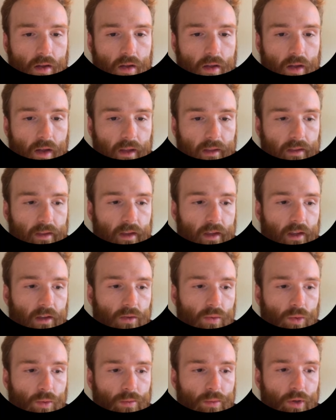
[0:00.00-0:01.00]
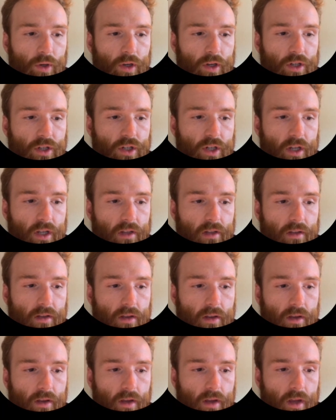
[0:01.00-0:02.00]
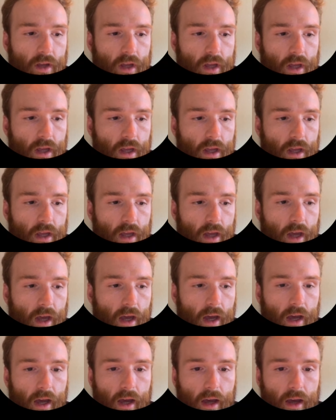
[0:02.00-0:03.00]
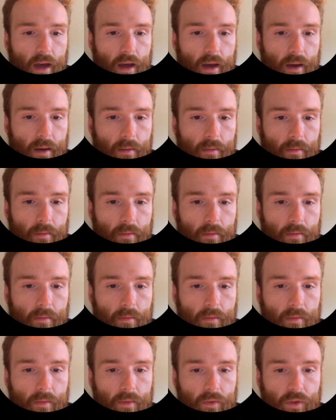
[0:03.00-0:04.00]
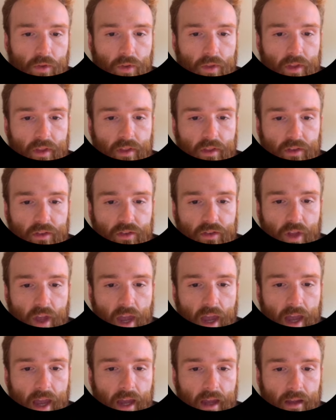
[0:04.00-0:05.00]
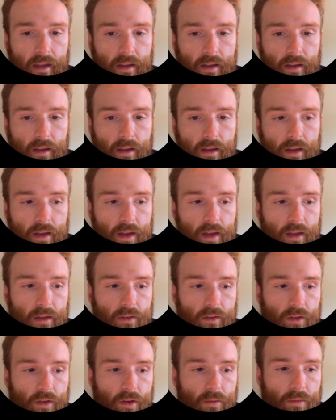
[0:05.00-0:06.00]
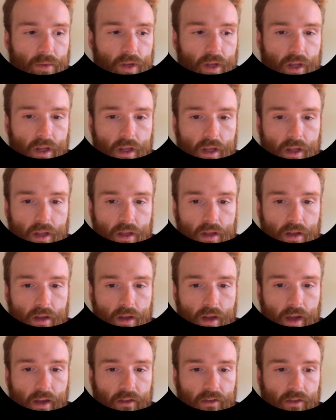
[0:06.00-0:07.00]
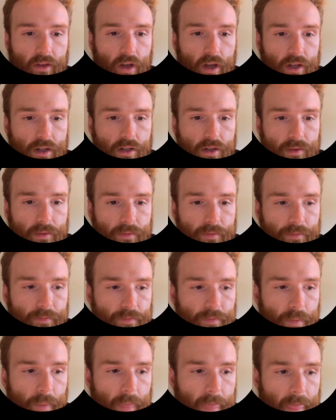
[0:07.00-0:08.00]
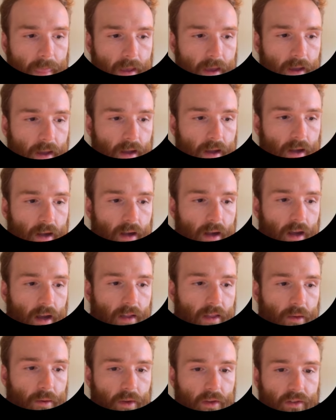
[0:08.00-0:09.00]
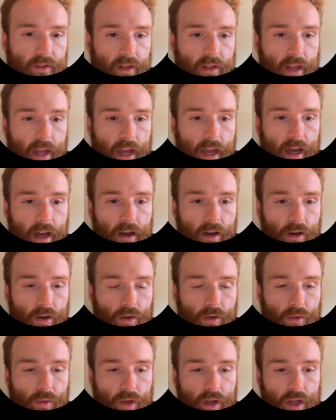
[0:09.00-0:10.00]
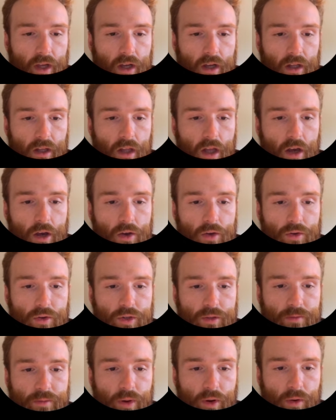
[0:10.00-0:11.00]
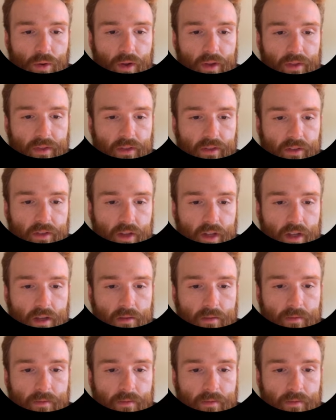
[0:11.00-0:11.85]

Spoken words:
like this. We'll push it. So then the stack is going to be as such. And then we can say now we close parenthesis